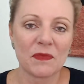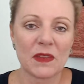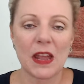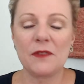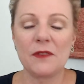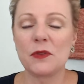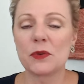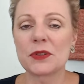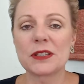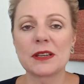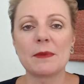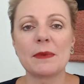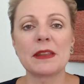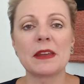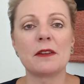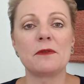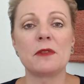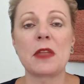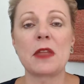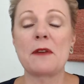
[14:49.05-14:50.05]
If you're someone
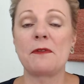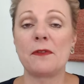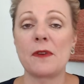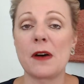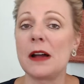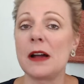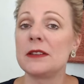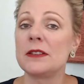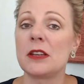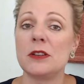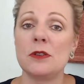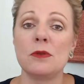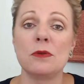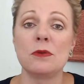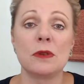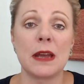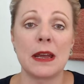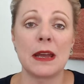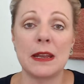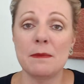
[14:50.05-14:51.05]
that finds that
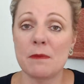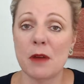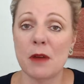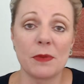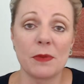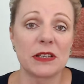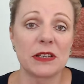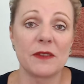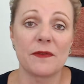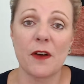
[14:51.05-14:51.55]
you get in moments of